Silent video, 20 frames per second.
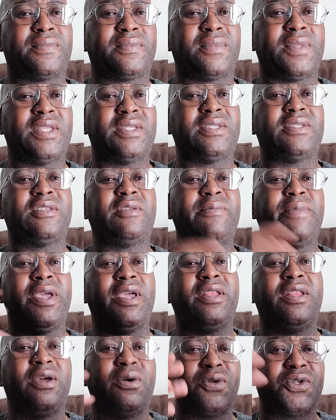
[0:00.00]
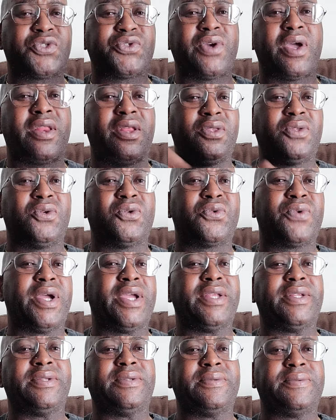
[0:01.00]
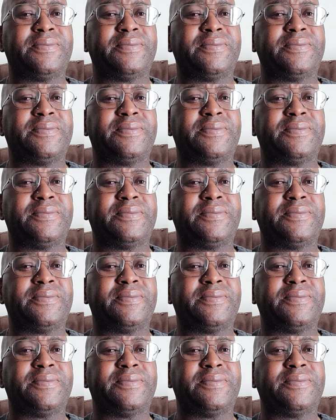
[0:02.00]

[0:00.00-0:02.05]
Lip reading: This is a man that was trying to do right,